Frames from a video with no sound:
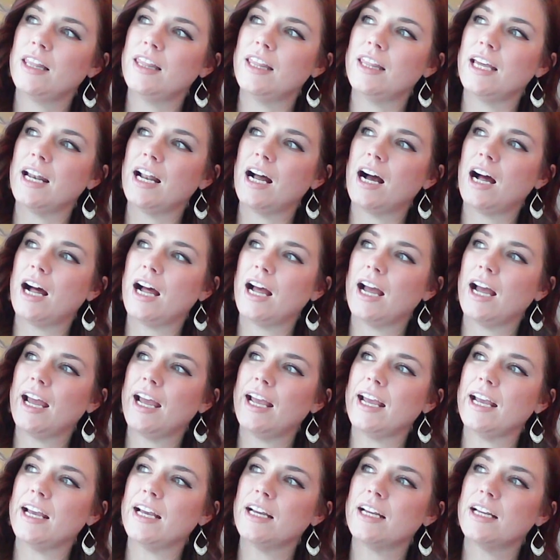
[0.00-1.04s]
that
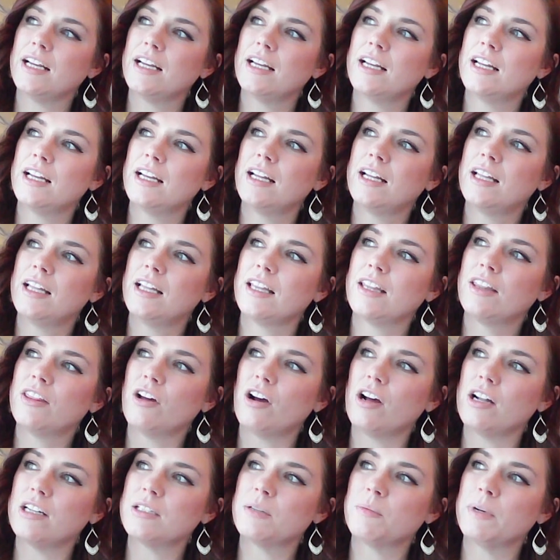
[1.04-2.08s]
I
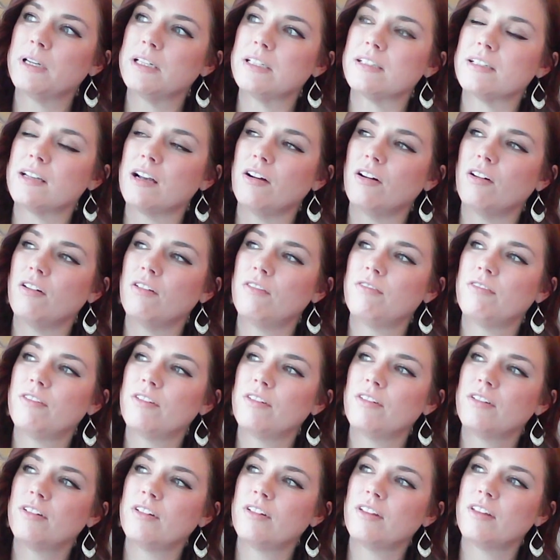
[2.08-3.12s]
thought to myself,
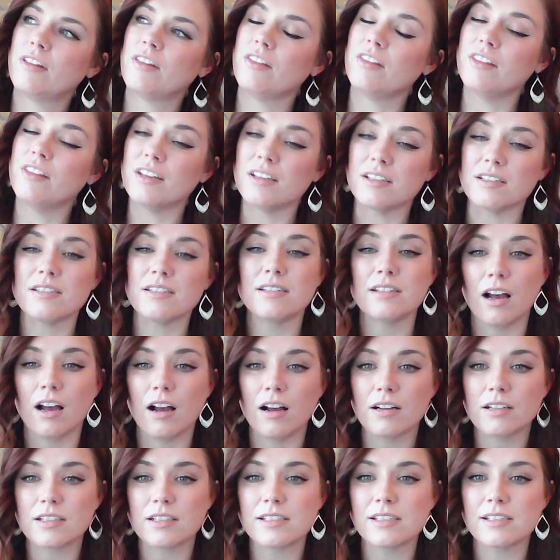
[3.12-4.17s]
this
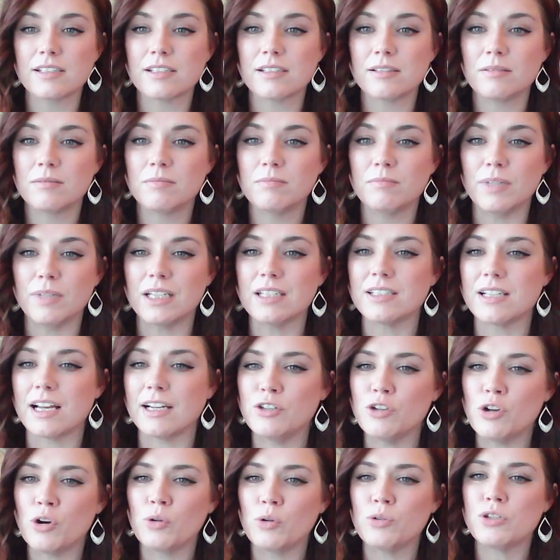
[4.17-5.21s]
sucks because I
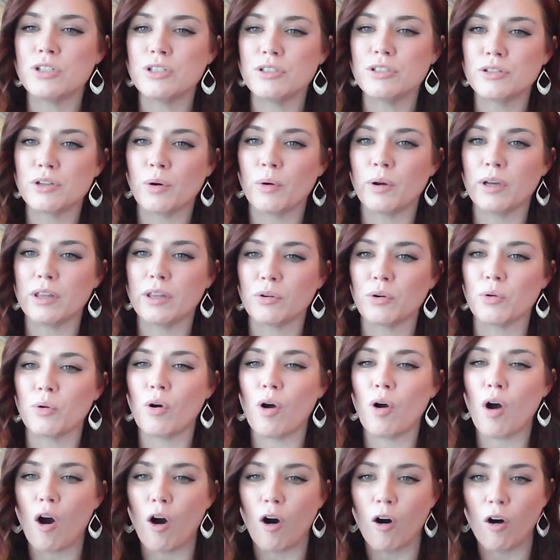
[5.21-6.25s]
know she's going
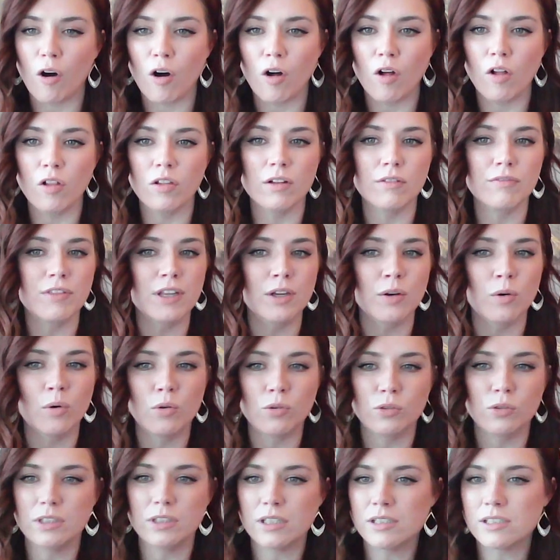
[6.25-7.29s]
through all of the
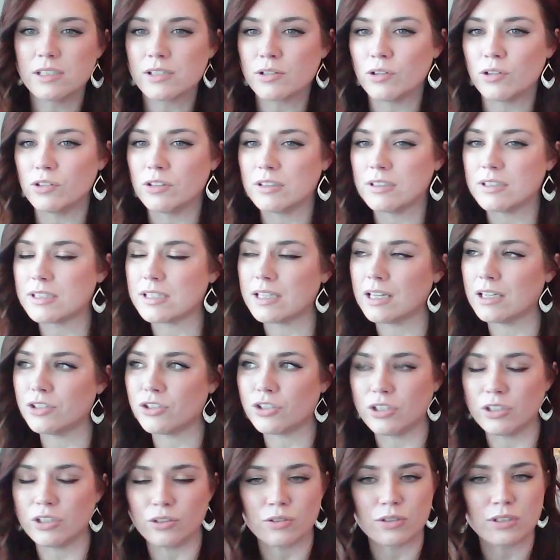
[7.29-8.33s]
old consultants that
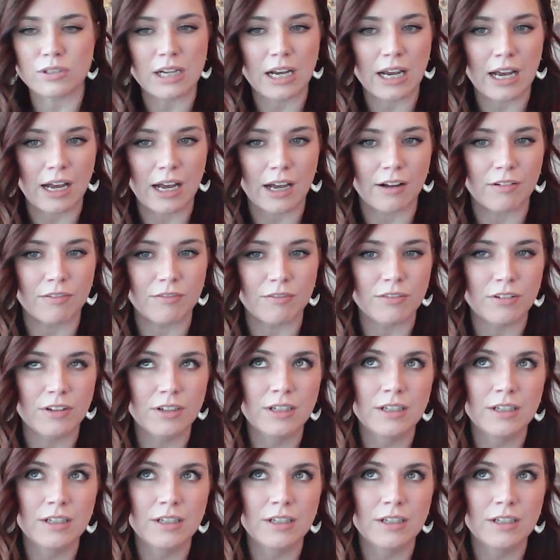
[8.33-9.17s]
she used to have,